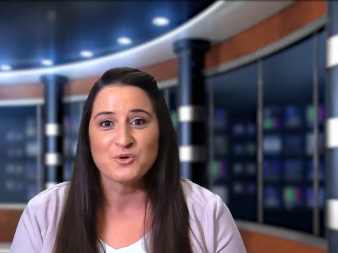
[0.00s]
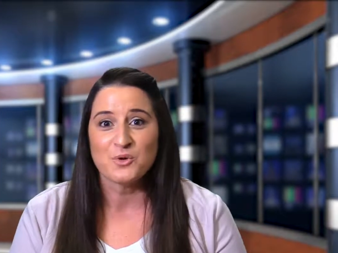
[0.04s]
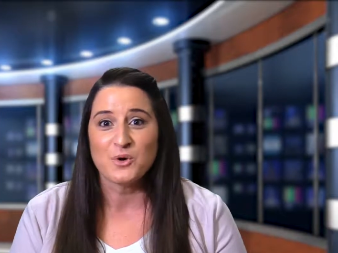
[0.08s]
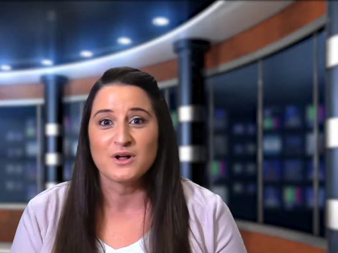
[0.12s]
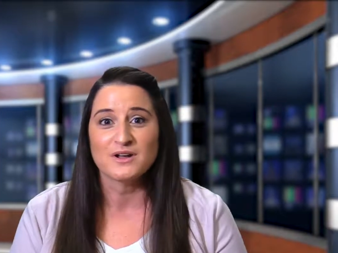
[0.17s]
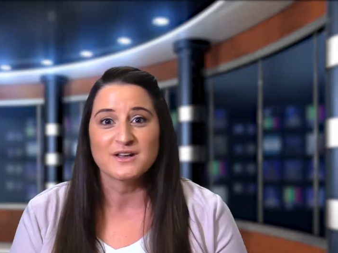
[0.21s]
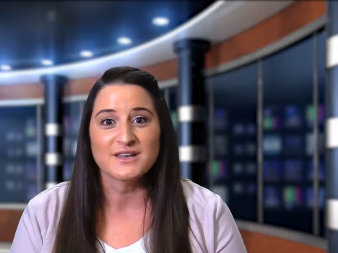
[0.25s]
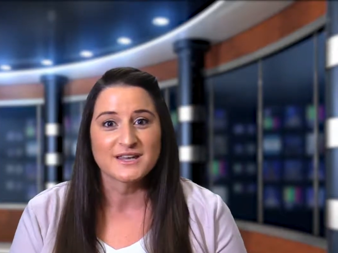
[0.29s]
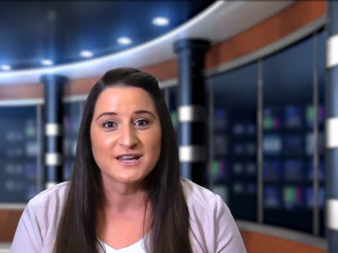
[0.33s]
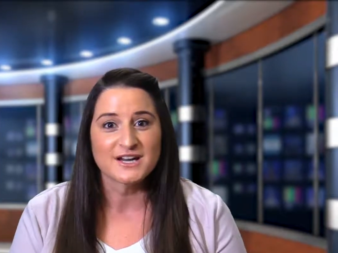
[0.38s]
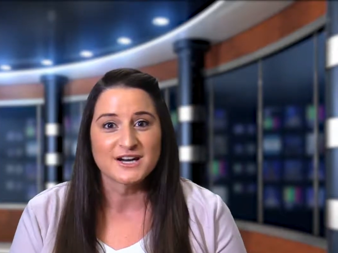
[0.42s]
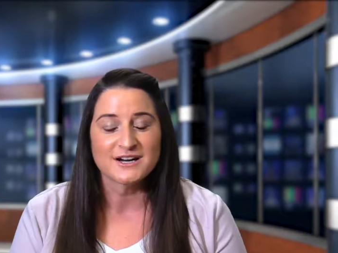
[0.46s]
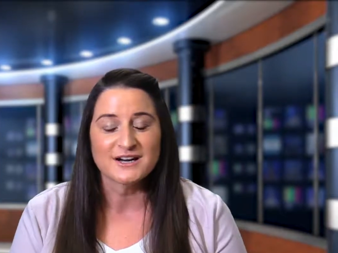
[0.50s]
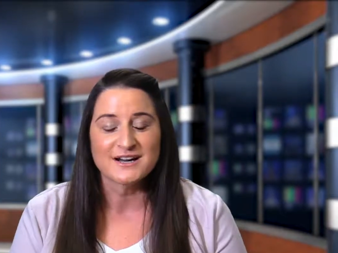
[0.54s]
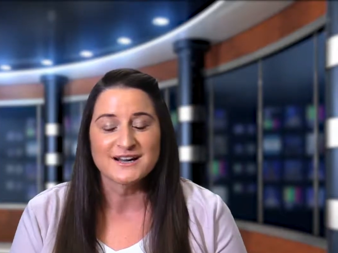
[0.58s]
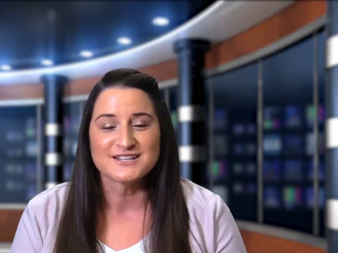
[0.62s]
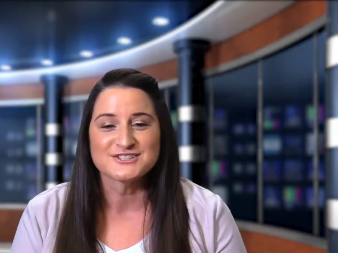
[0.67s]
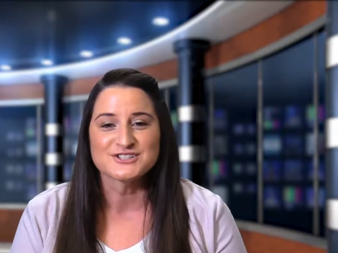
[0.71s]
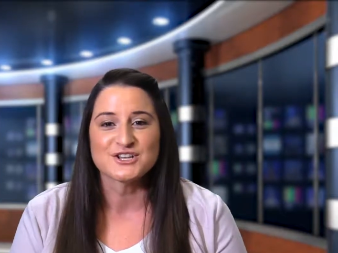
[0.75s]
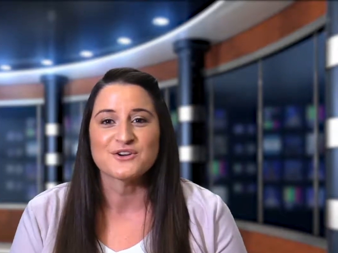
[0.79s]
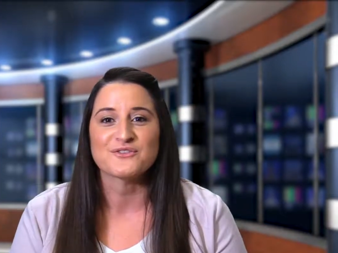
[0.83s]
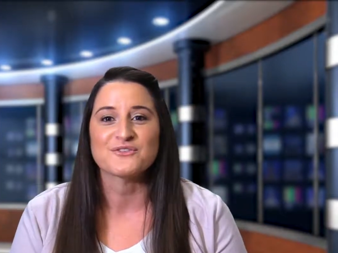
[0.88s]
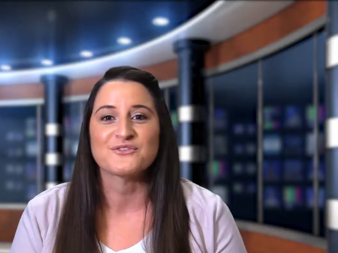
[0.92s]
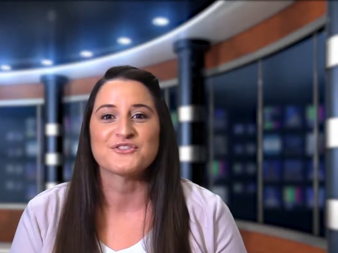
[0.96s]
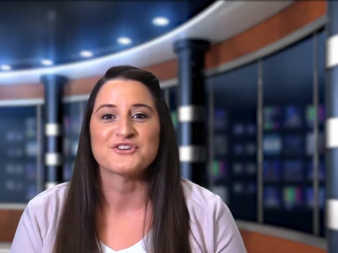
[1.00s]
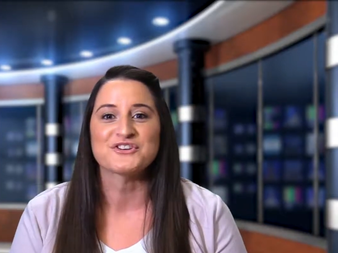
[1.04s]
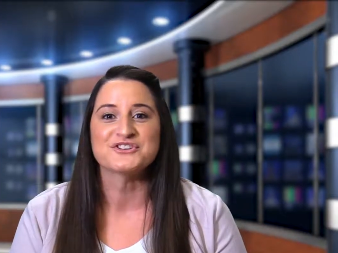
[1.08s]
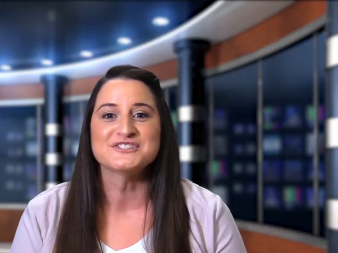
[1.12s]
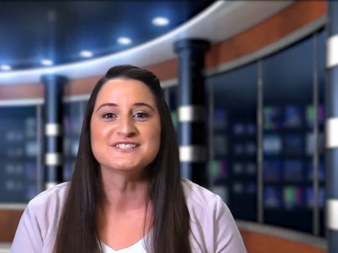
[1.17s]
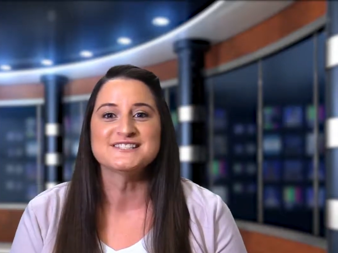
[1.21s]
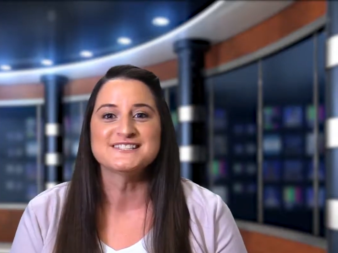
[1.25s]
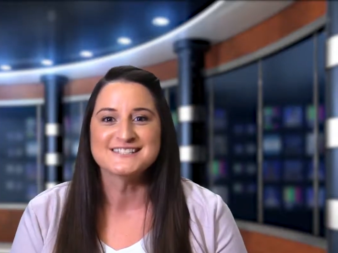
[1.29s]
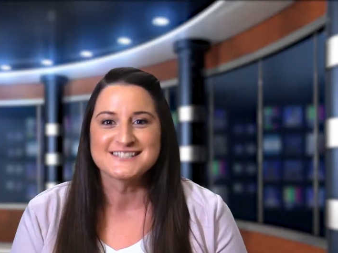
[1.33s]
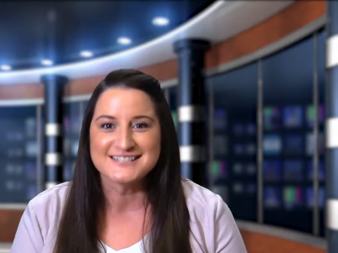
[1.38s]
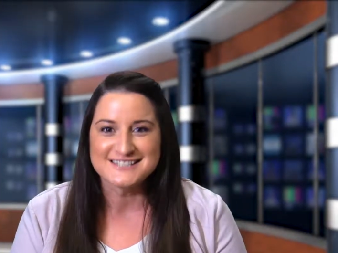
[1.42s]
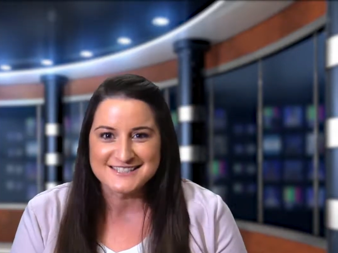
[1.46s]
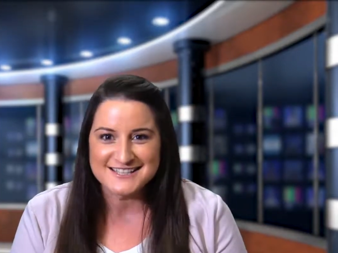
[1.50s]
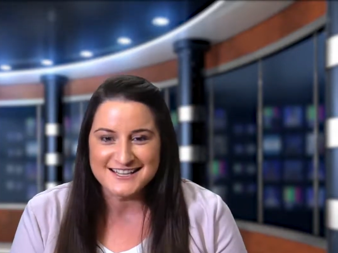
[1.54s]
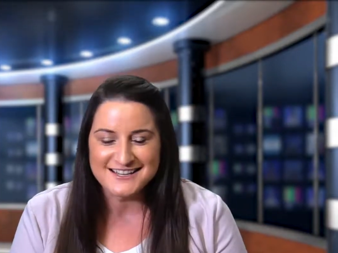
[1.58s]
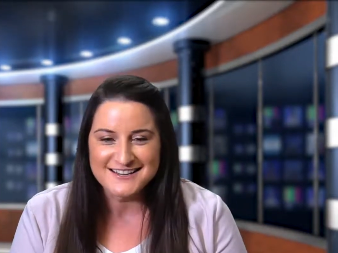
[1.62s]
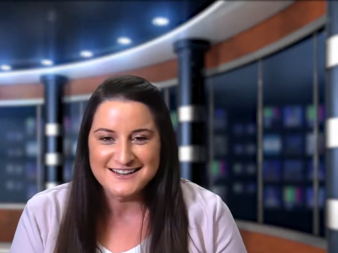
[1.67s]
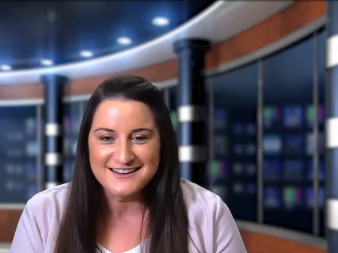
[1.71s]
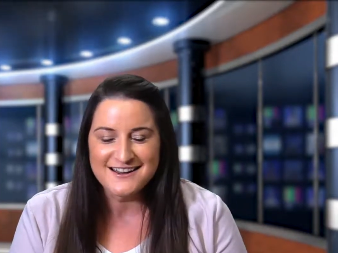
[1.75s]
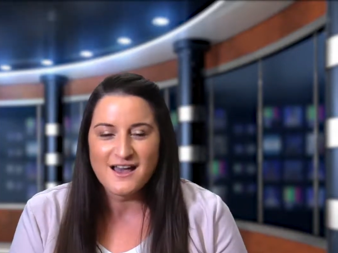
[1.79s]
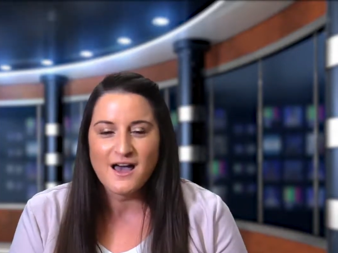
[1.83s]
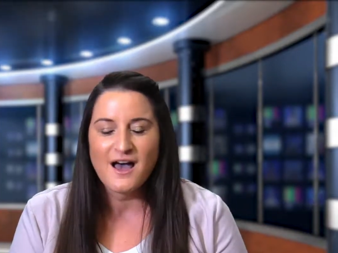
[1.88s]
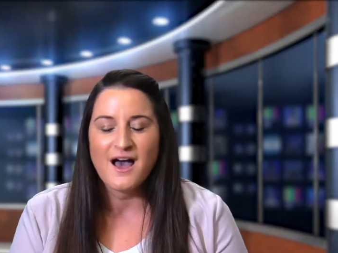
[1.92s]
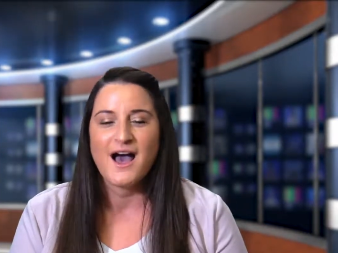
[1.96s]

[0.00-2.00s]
you all here. It's our first season,